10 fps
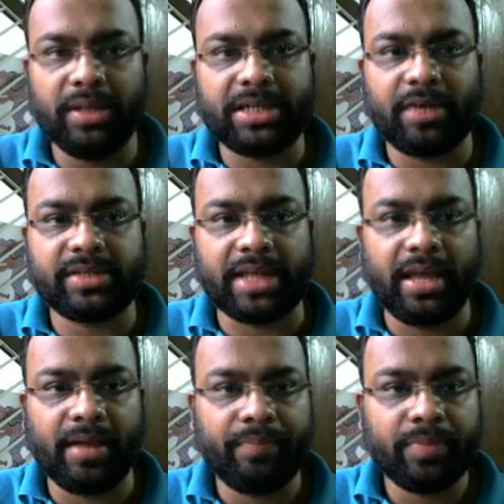Instead of
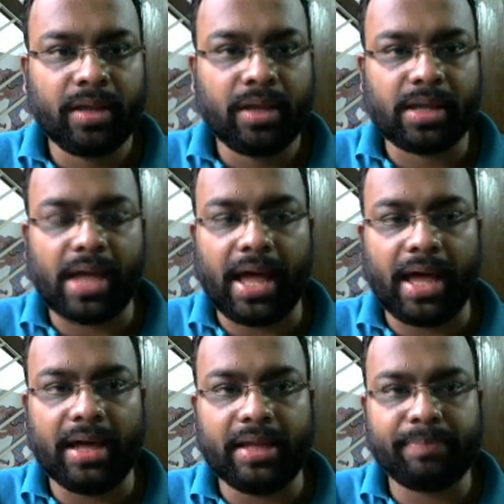saying,
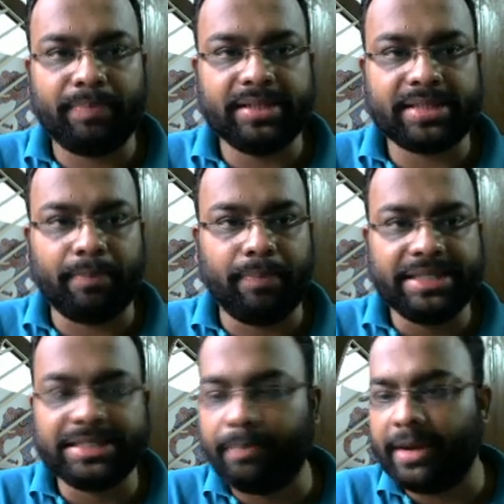yes, please, sir,
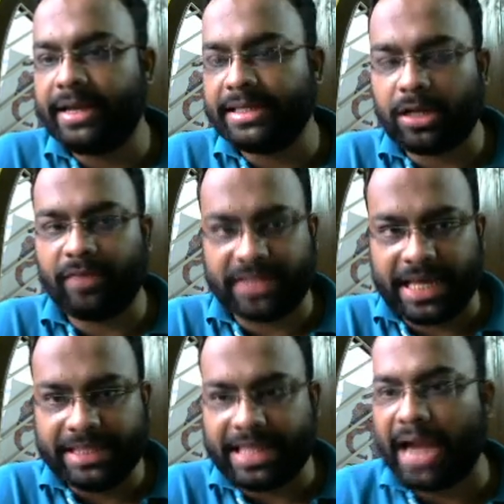please repeat, instead of
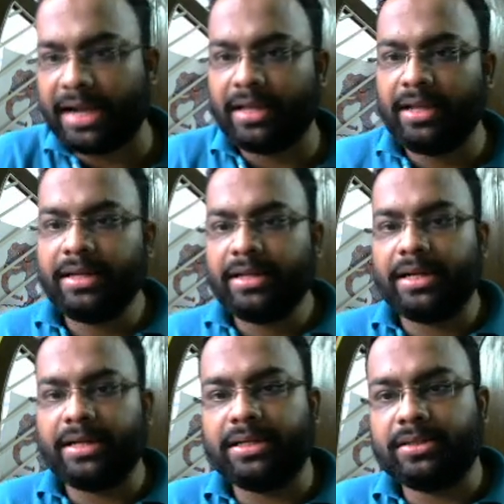saying that,
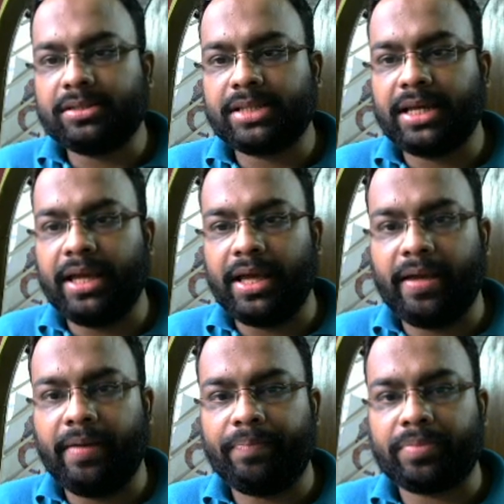
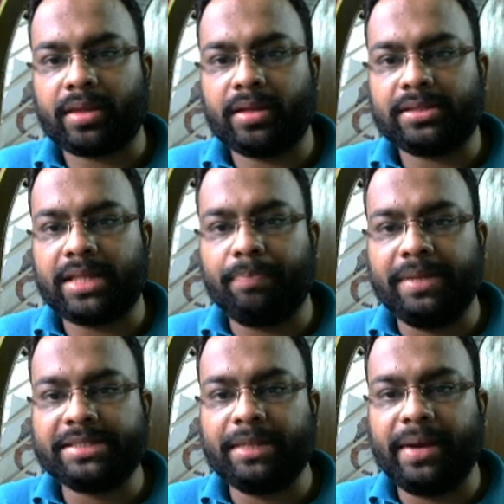say, sir,
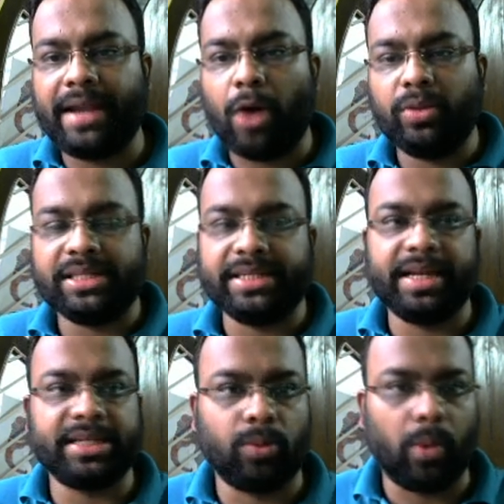please repeat how this
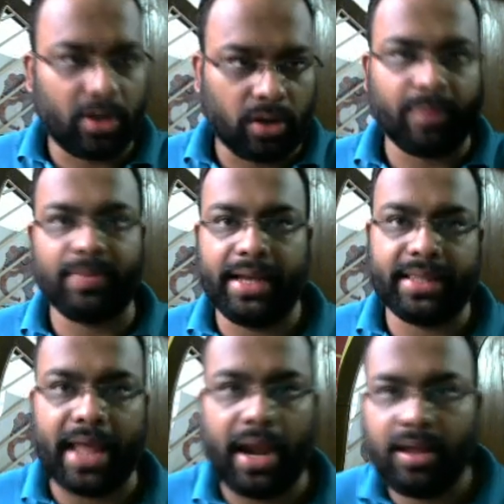integration worked or something like
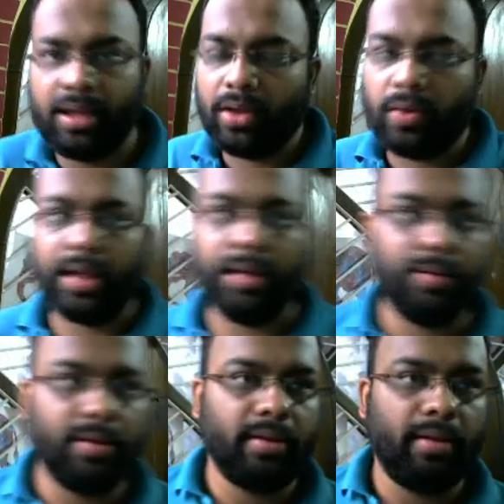that. Okay,
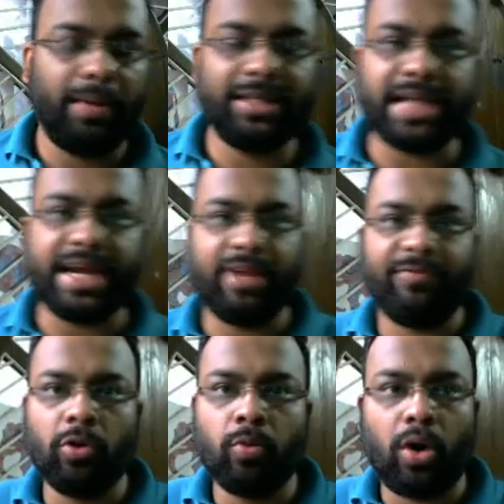please write a
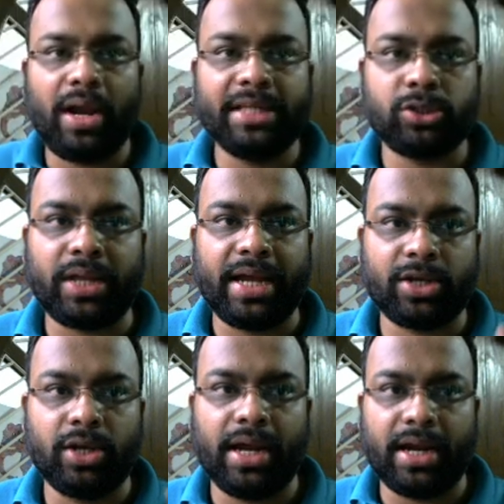few more lines so that I
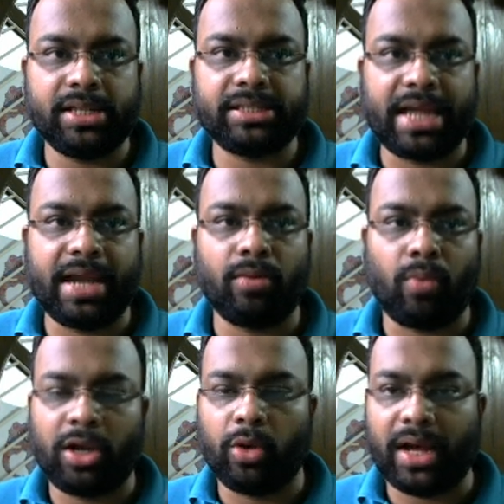actually understand
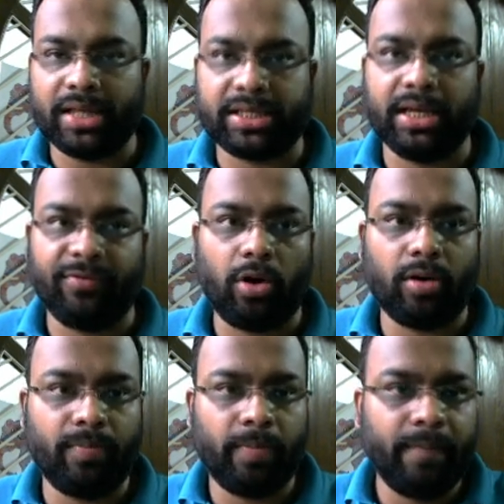what you are asking for.
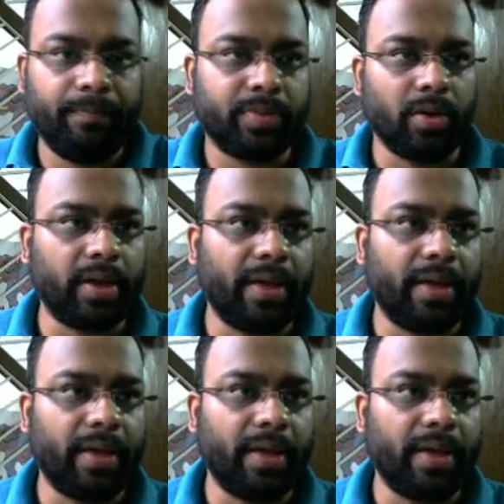Okay.